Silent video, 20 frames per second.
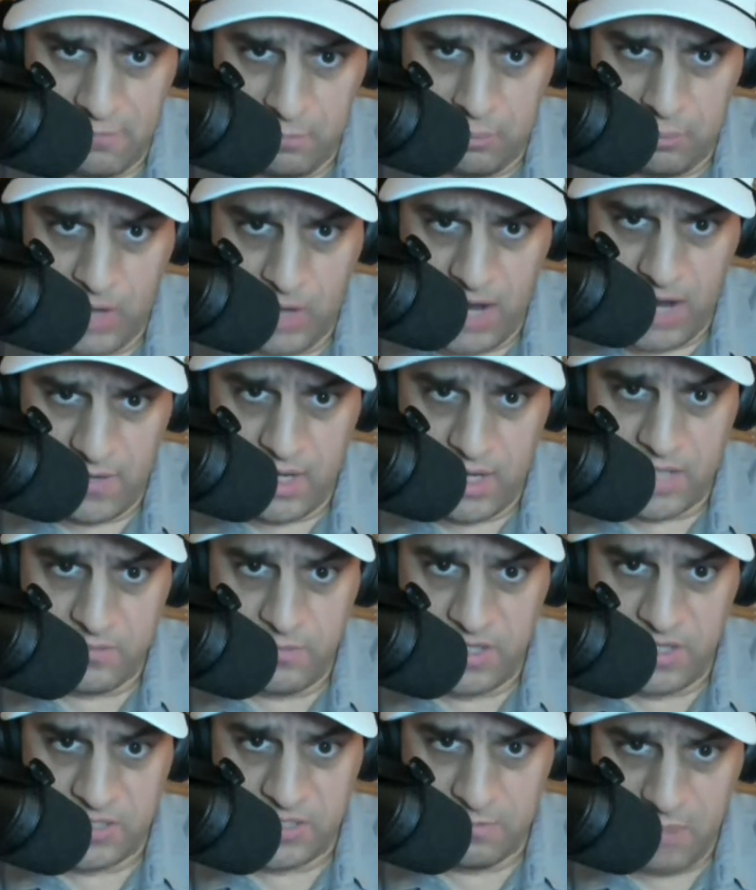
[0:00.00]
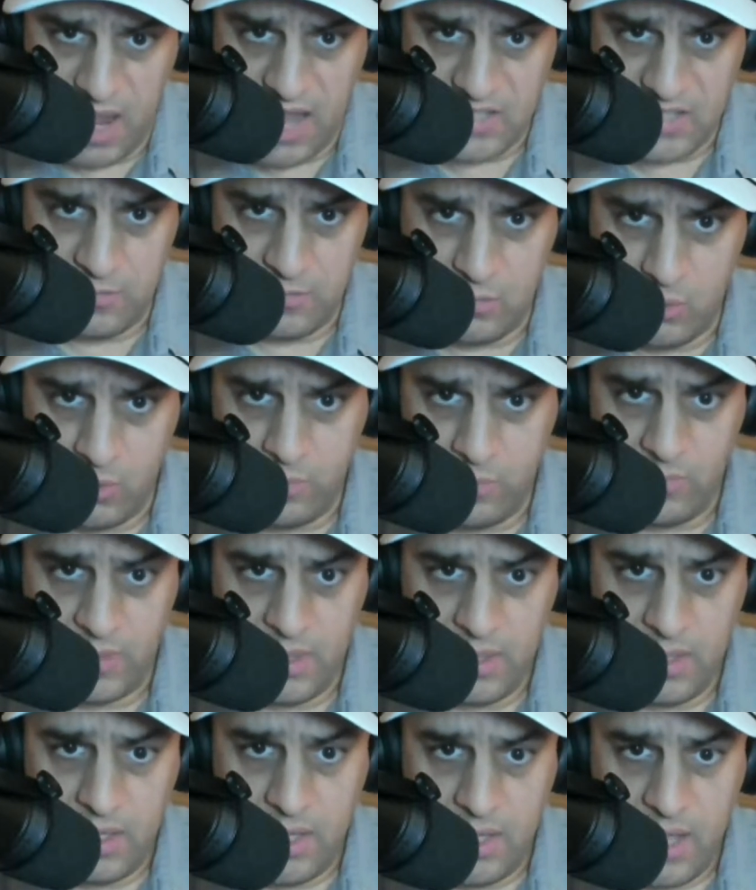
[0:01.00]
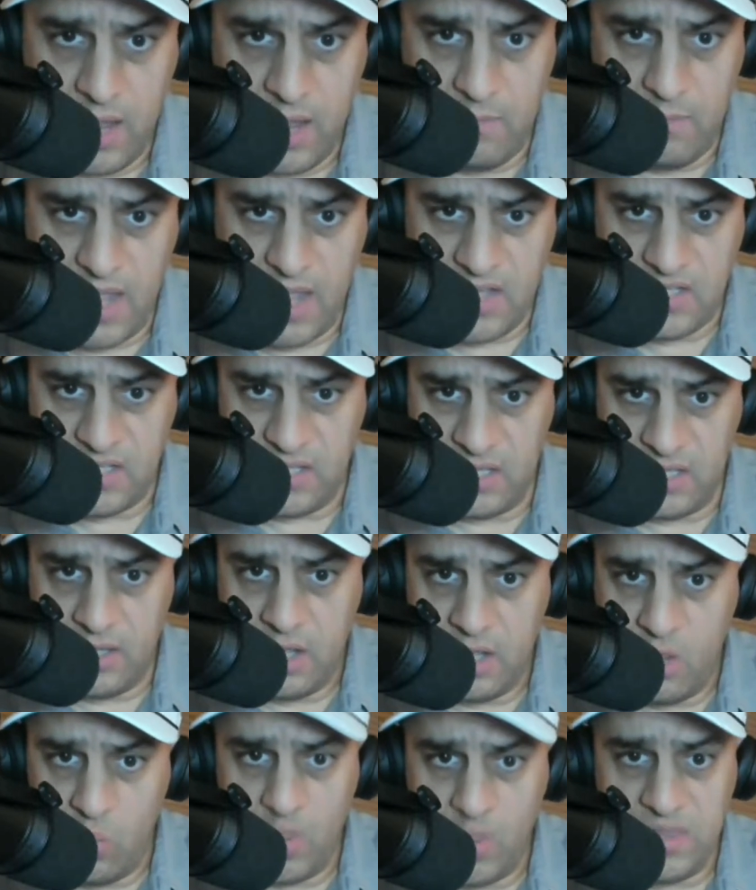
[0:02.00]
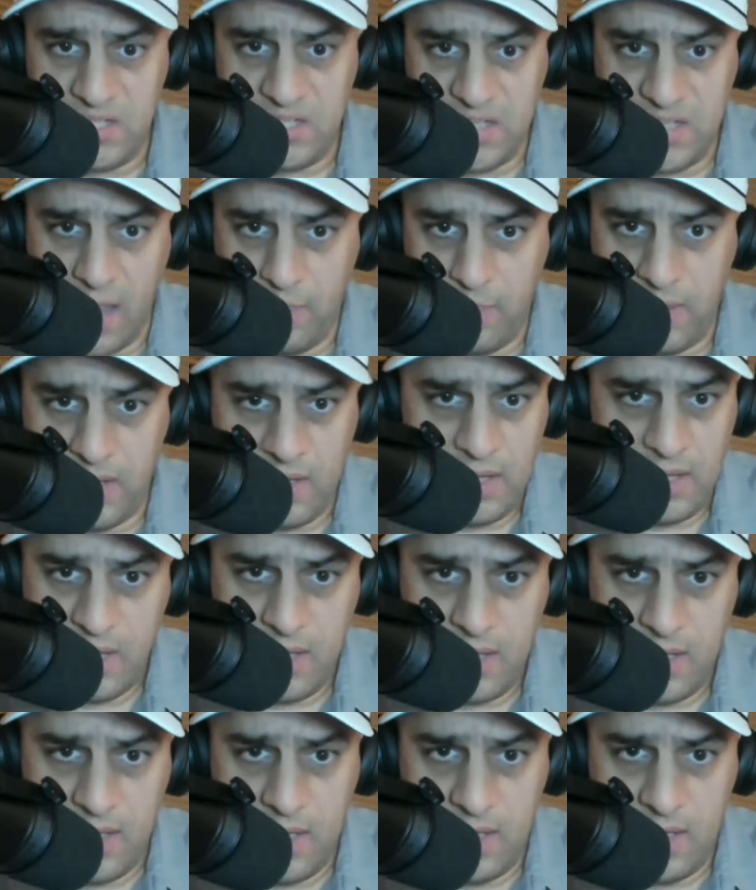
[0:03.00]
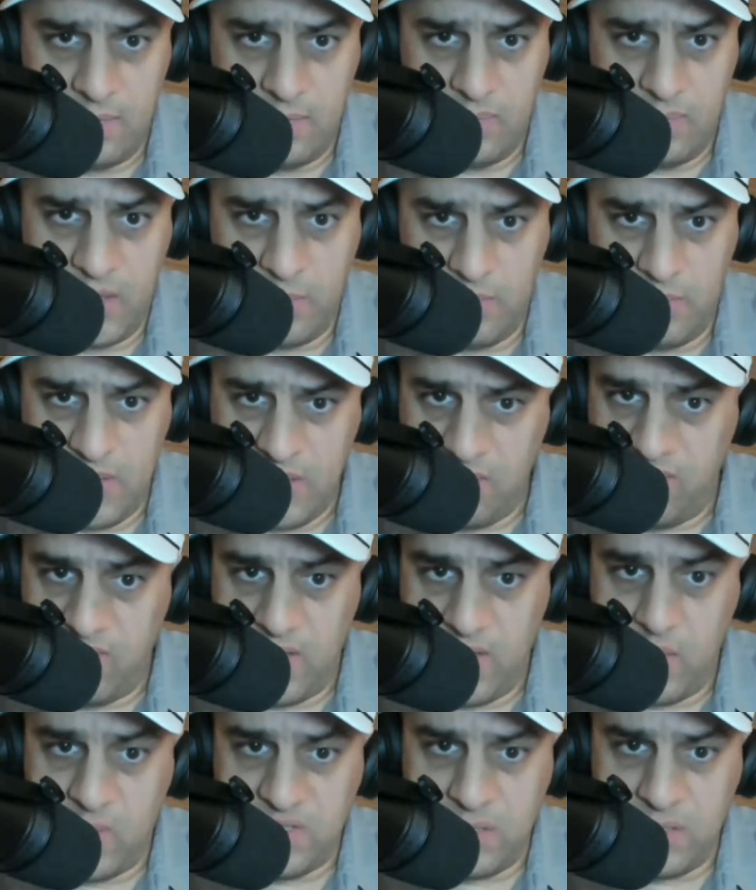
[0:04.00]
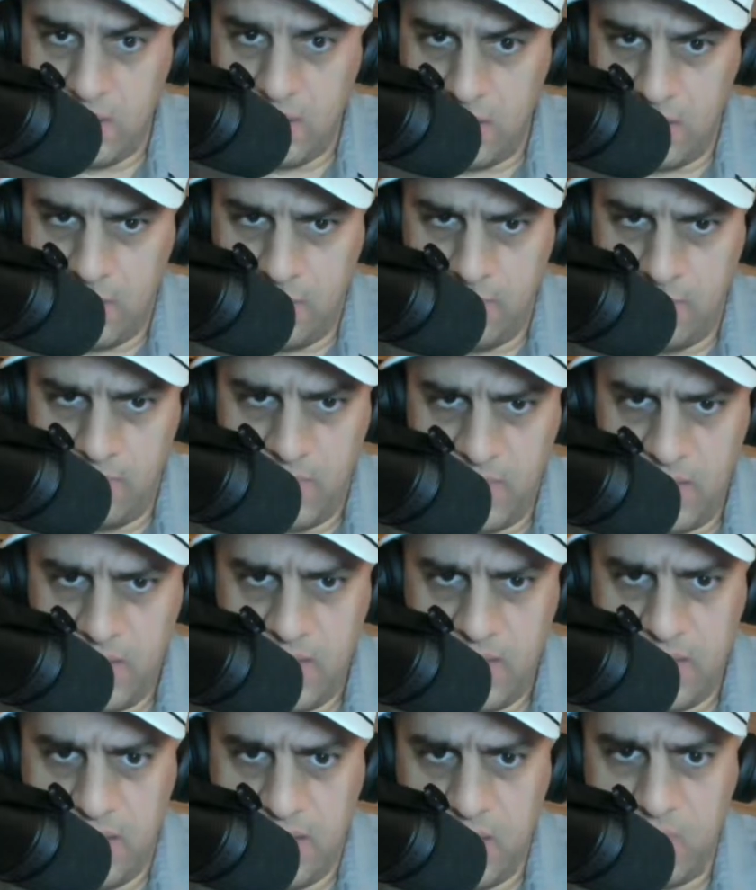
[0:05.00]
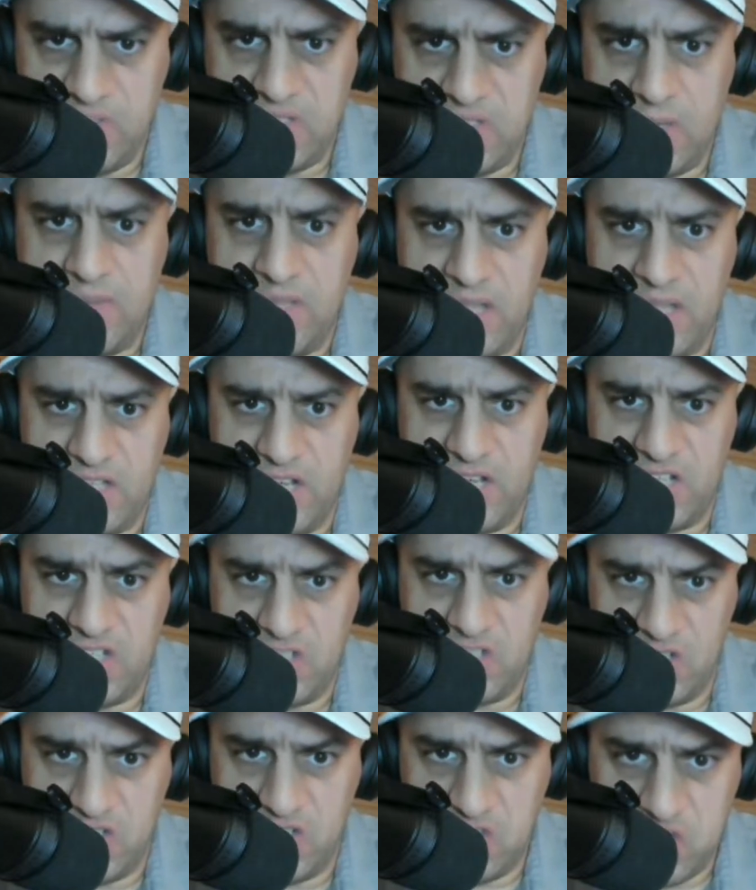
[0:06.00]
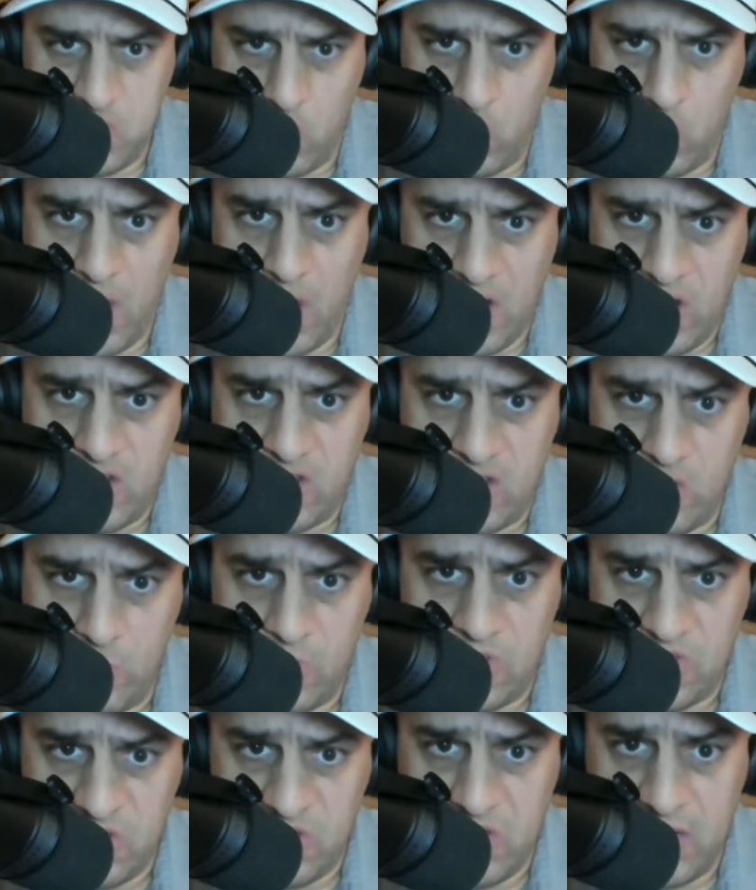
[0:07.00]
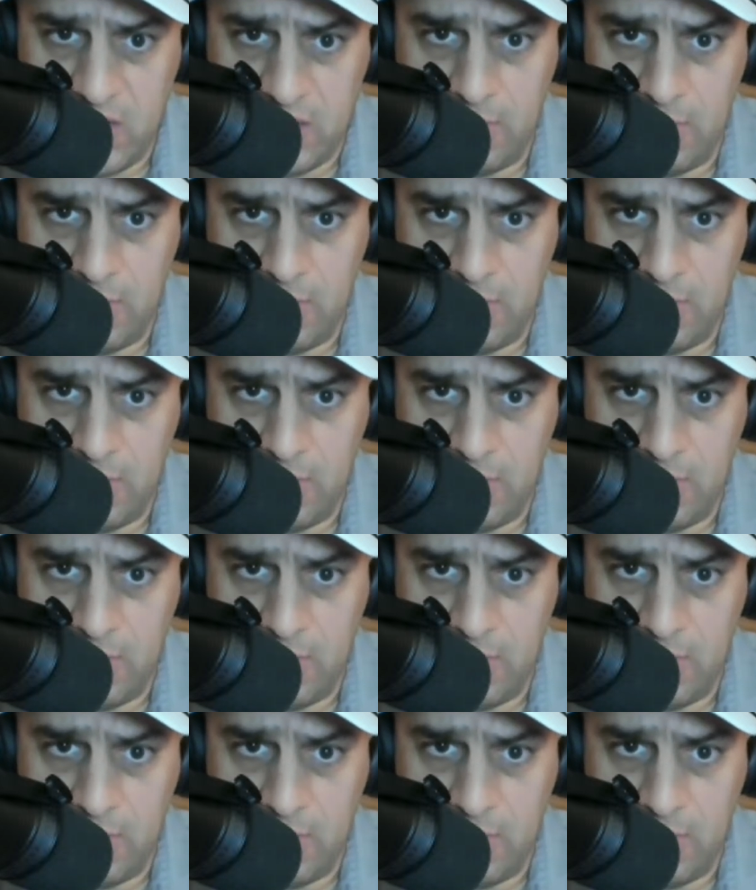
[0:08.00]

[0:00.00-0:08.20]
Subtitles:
life private as much as possible. And basically, when this happened, it was something that touched his soul, and you can almost see